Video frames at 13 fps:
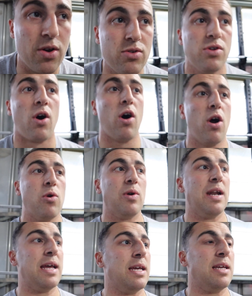not
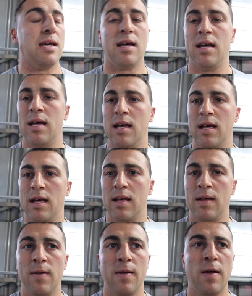only
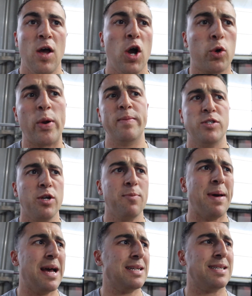equips you
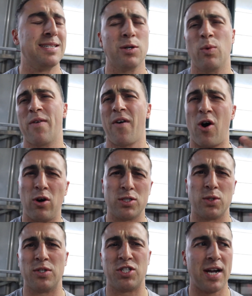better to deal with
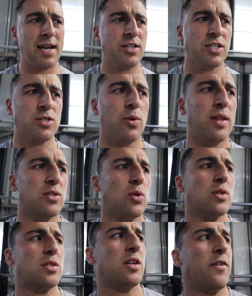arduous challenges and all that
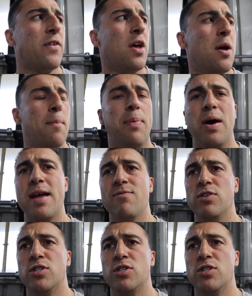sort of stuff, but it